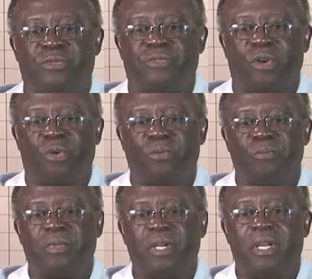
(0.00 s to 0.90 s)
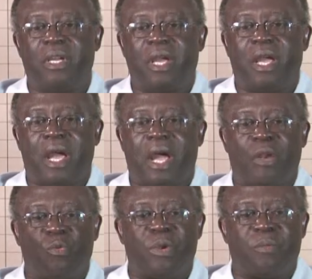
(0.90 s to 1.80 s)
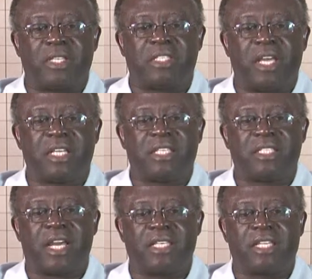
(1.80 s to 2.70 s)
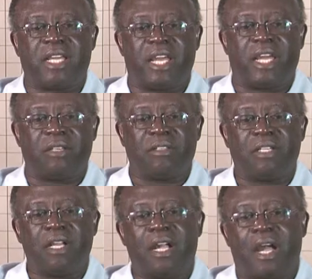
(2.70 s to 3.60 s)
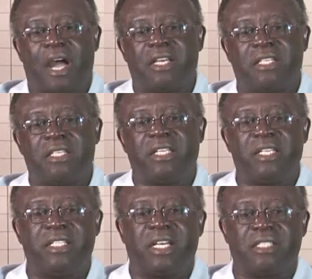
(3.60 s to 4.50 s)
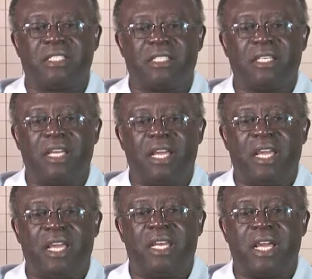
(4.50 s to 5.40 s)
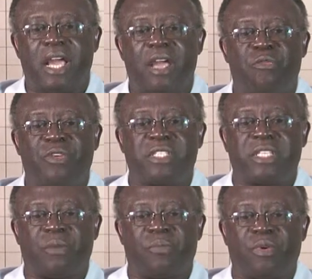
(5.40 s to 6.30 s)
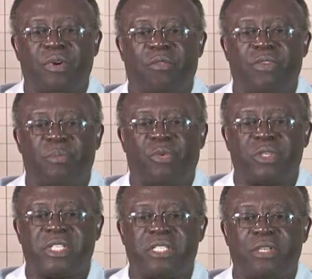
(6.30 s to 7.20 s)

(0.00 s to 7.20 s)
follow, and we must exercise care and diligence in every step of the process